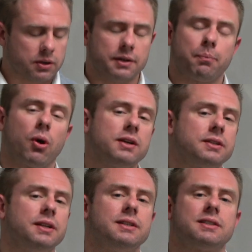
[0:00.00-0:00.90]
The
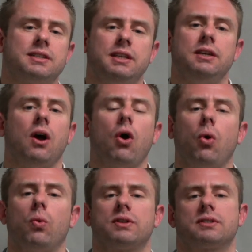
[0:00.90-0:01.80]
president and
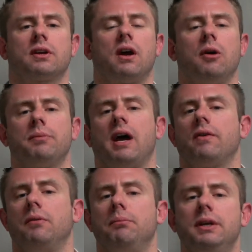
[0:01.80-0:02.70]
CEO wants to come
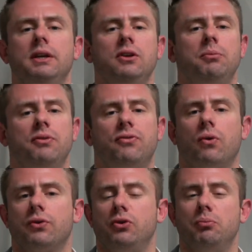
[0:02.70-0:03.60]
down and meet you
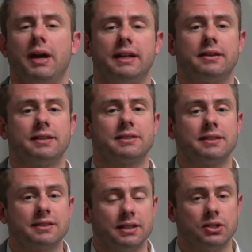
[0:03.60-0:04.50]
before you make this
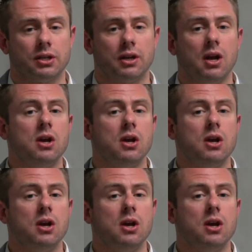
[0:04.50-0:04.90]
decision.